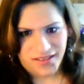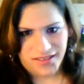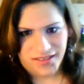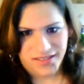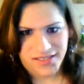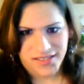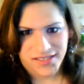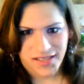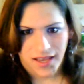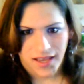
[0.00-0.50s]

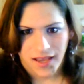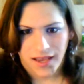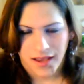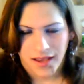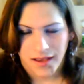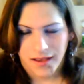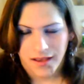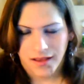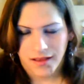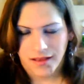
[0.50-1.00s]
Let's
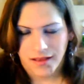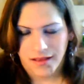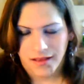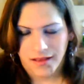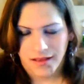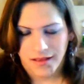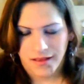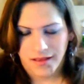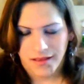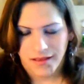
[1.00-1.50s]
see.
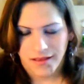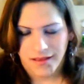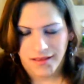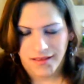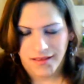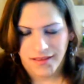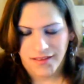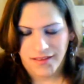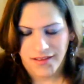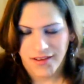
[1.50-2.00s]

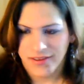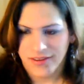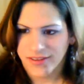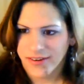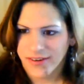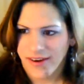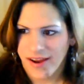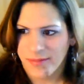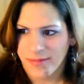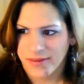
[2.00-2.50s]
Oh,
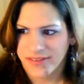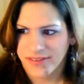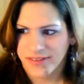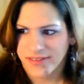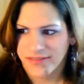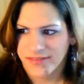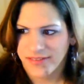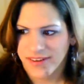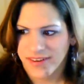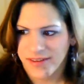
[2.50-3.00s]
crap, I
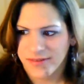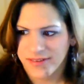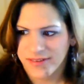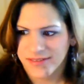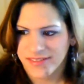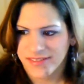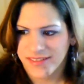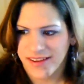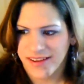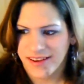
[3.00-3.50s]
totally forgot what I
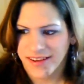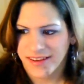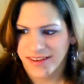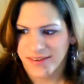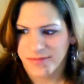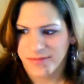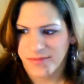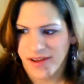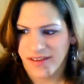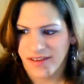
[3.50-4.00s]
was
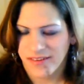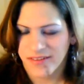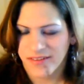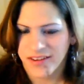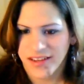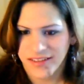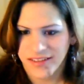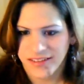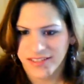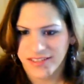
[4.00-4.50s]
talking about.
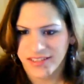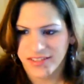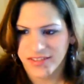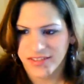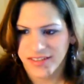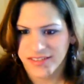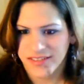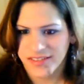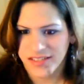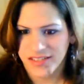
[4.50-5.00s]
Okay, the
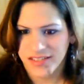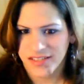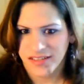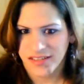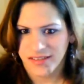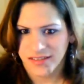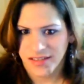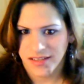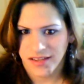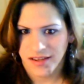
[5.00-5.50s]

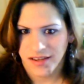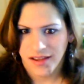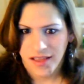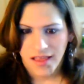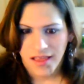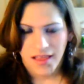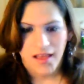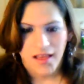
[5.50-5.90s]
detransitioning thing.